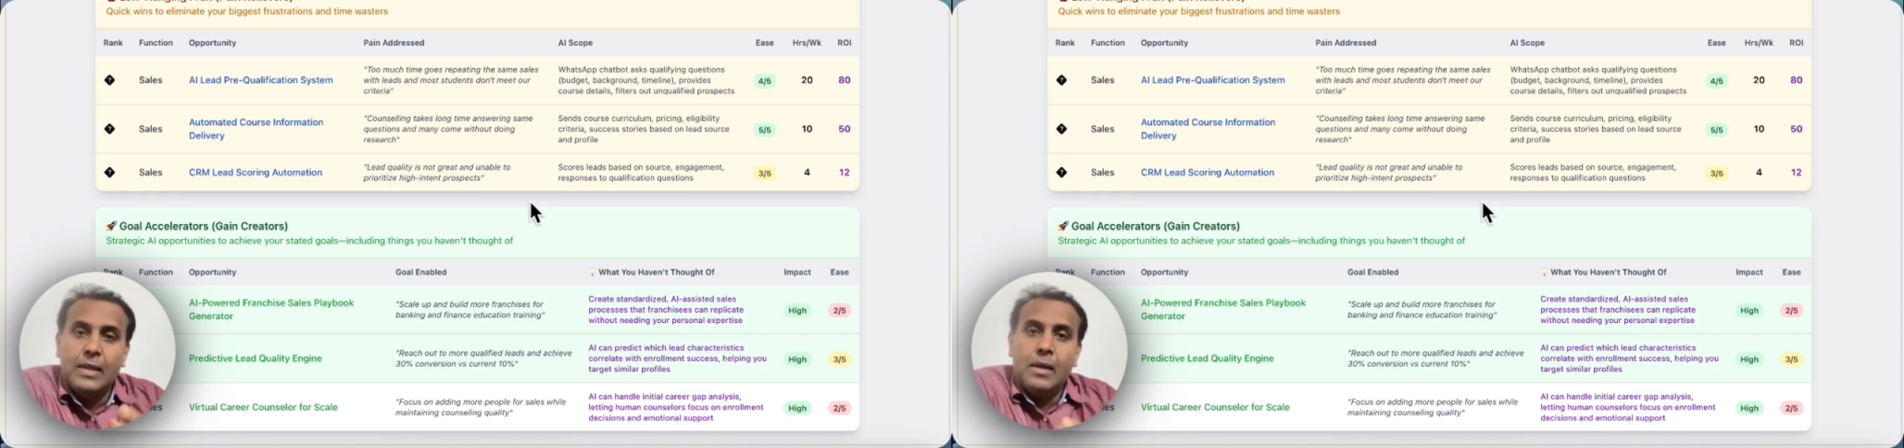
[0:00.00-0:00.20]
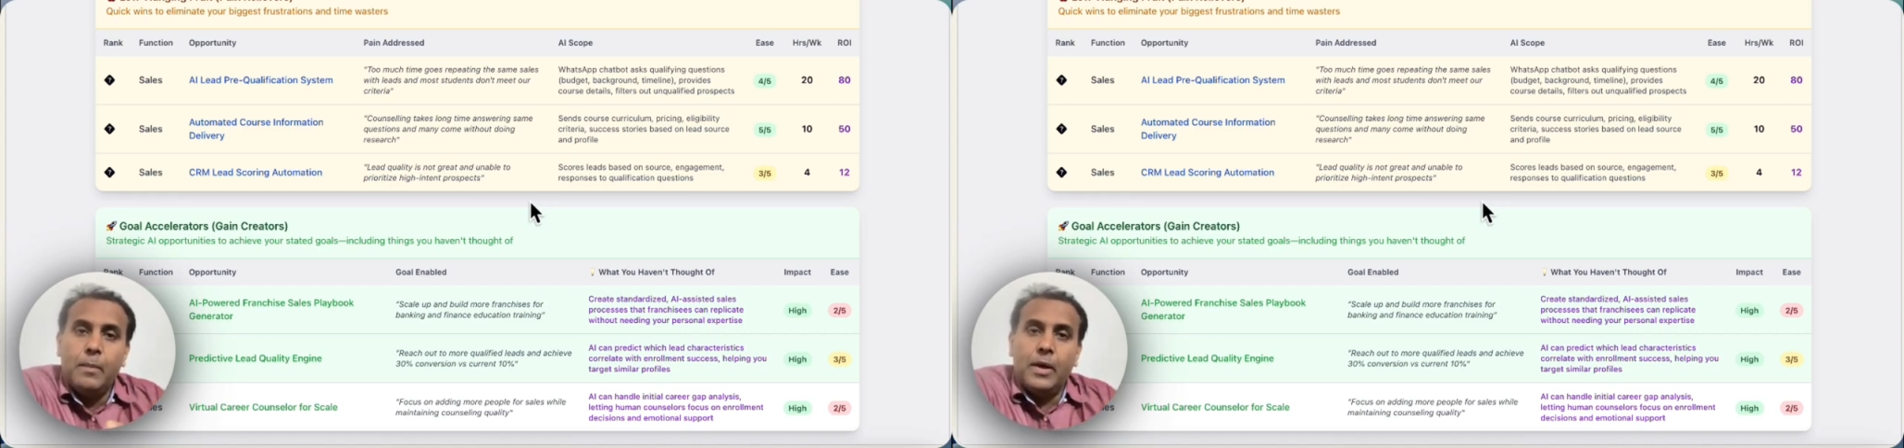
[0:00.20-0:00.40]

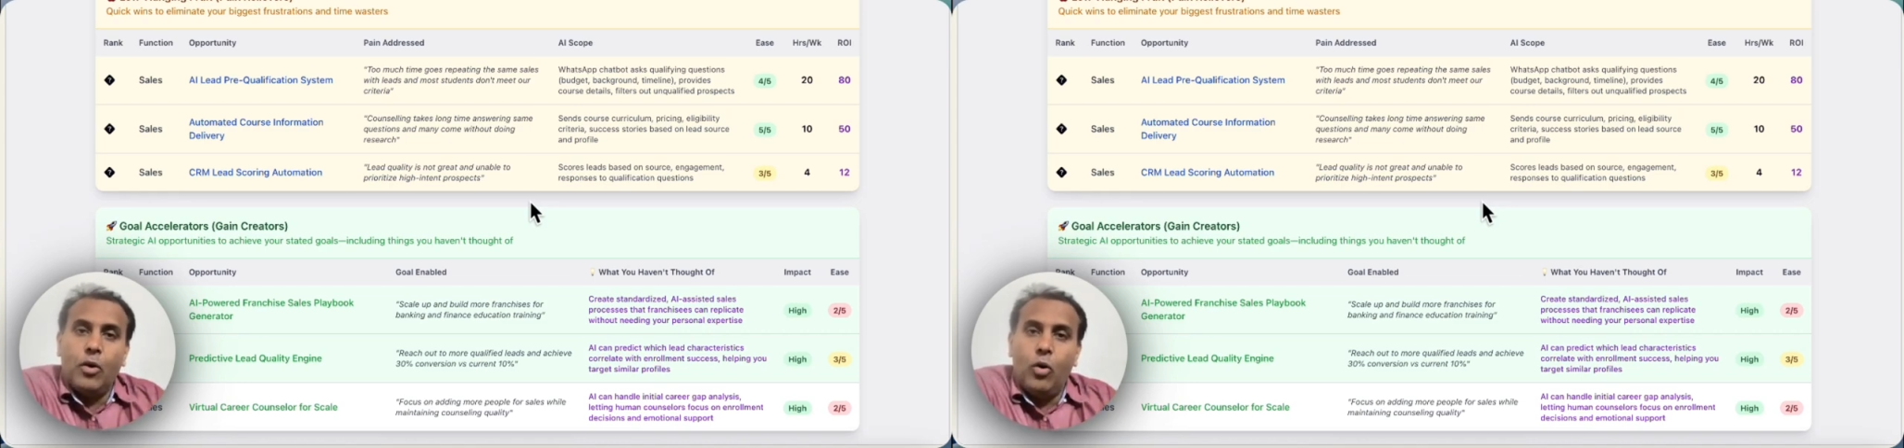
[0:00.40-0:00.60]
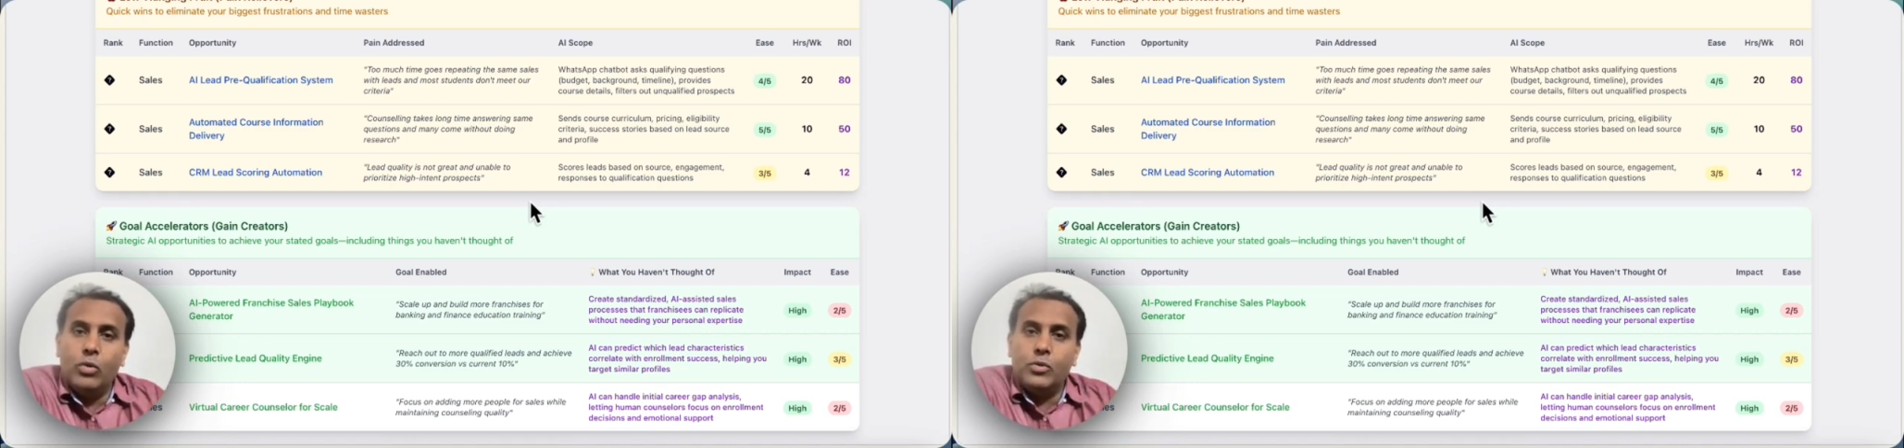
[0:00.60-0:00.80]
but
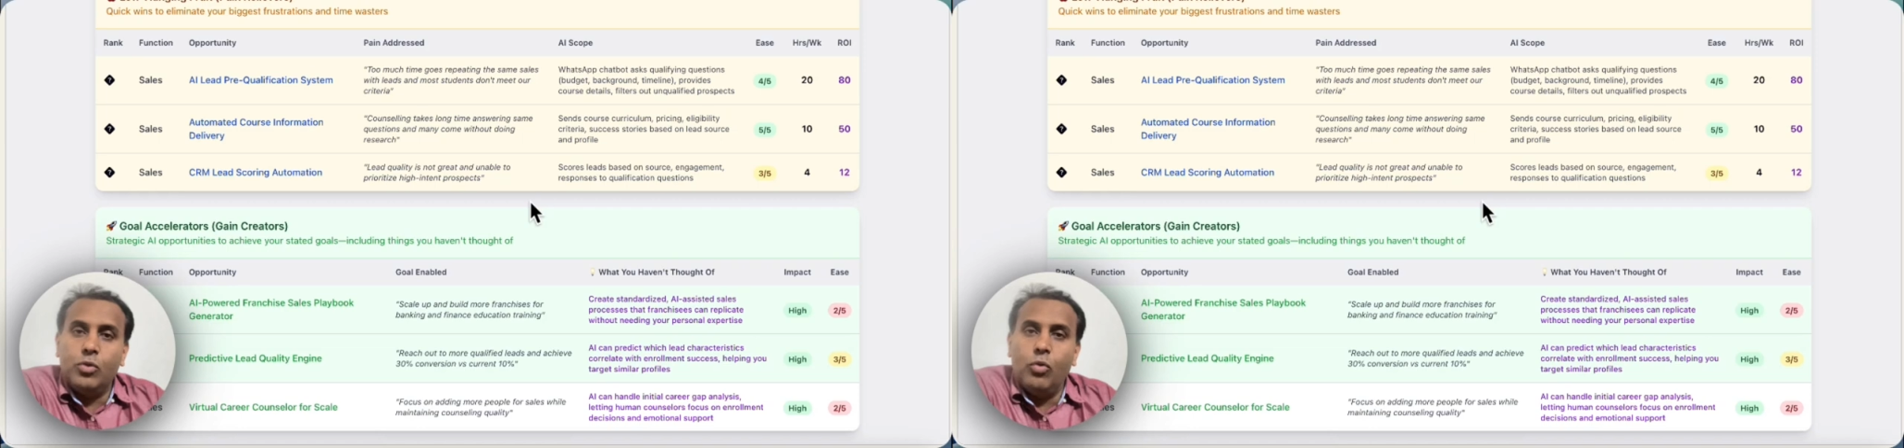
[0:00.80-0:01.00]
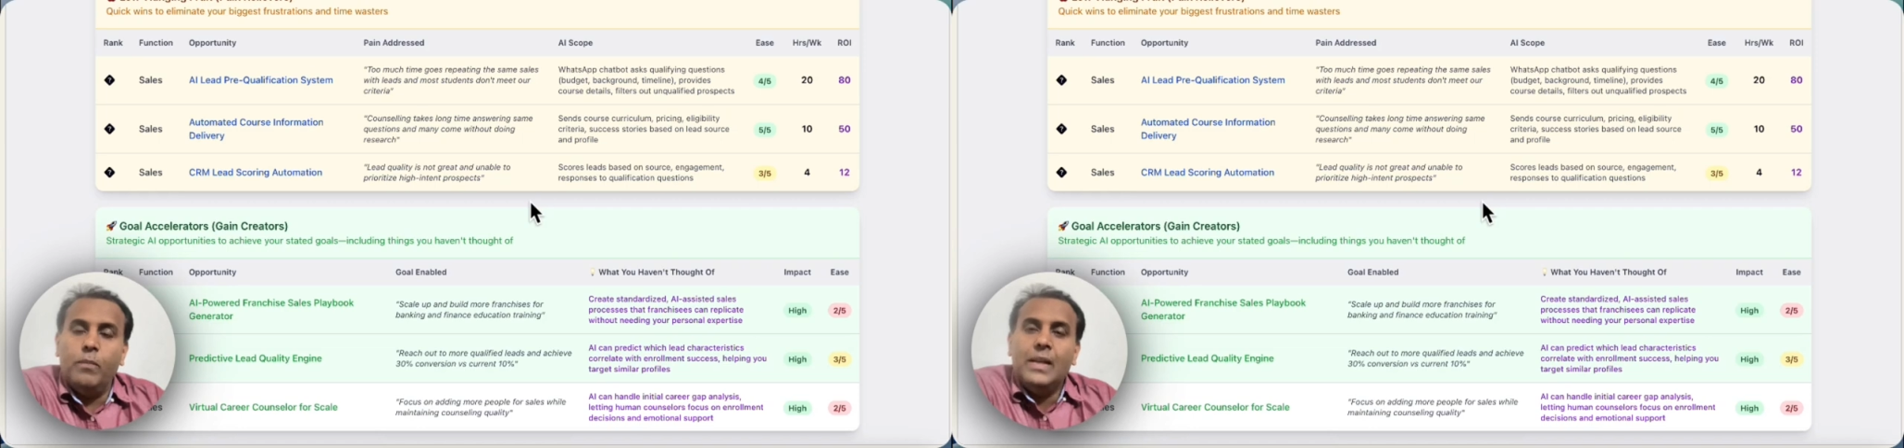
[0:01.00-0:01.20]

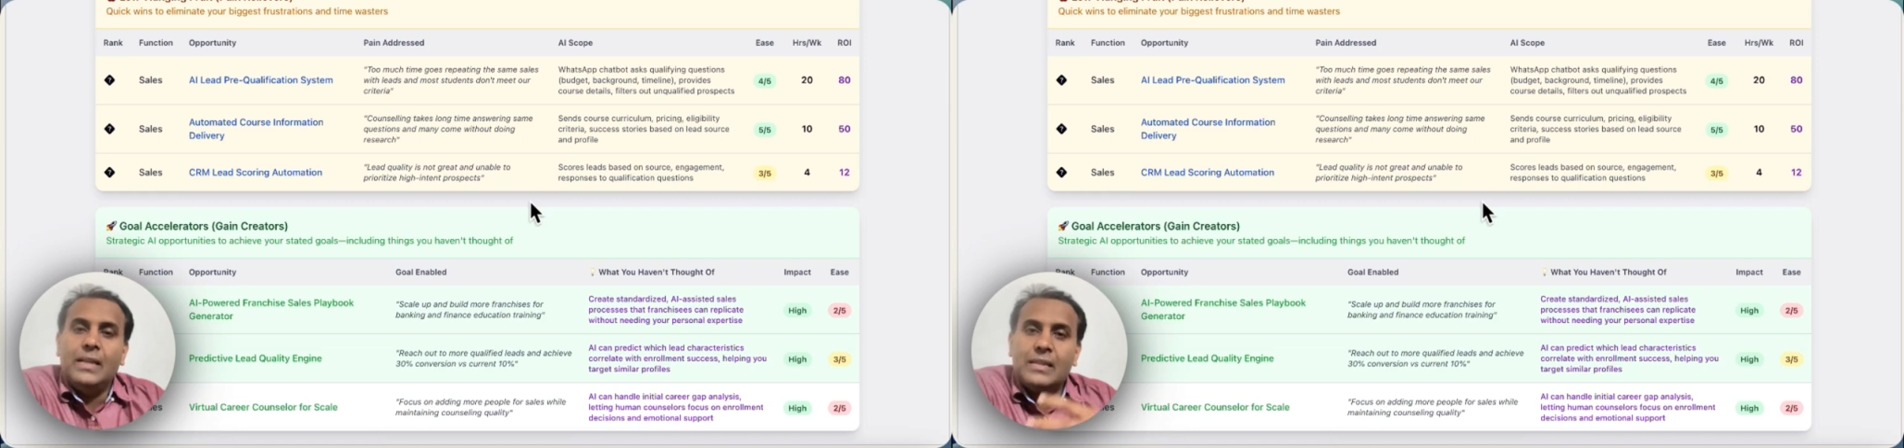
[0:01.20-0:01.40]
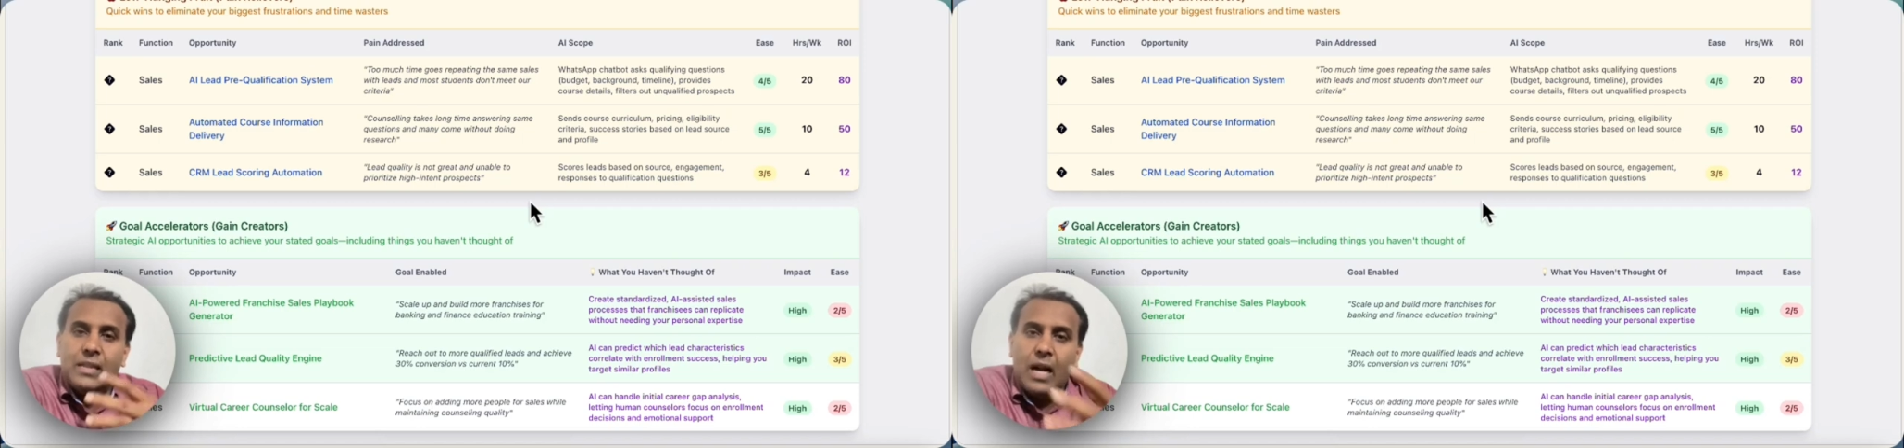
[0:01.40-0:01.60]
also
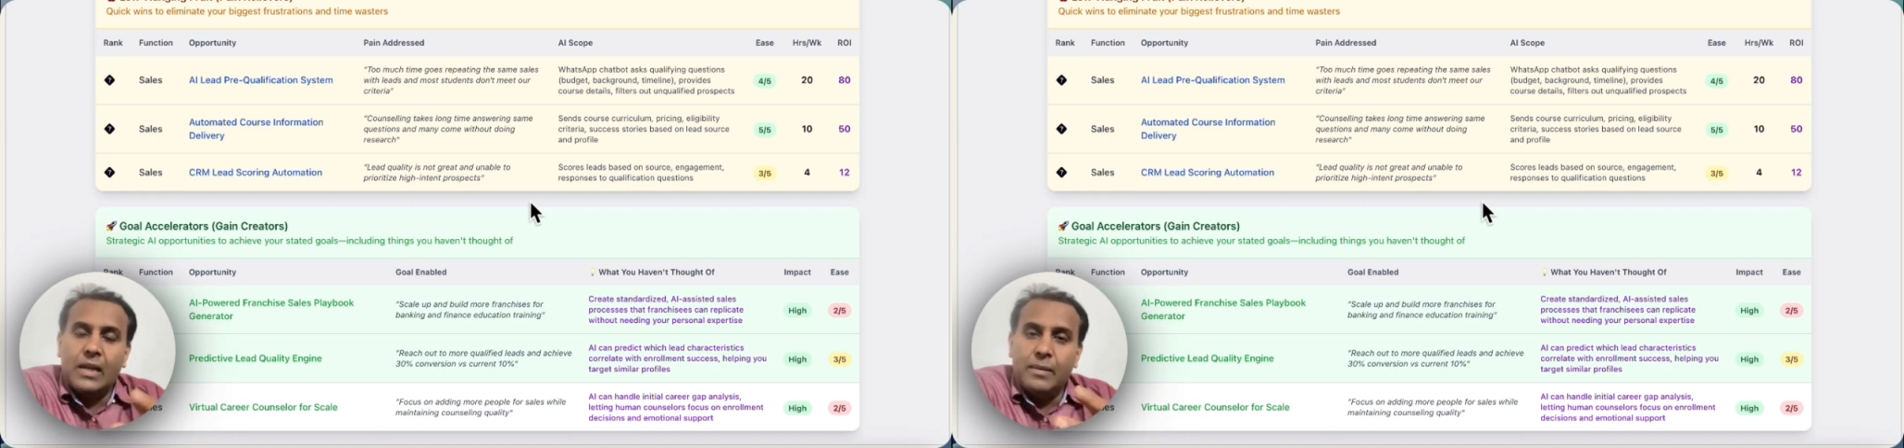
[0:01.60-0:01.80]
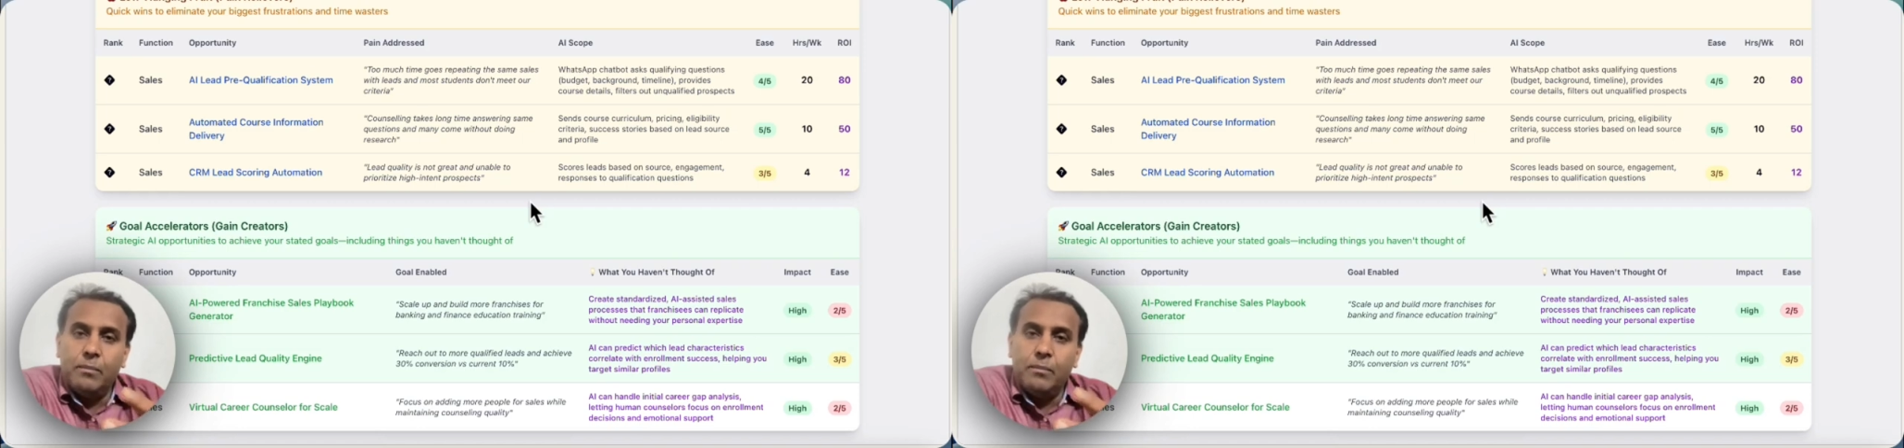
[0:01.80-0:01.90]
start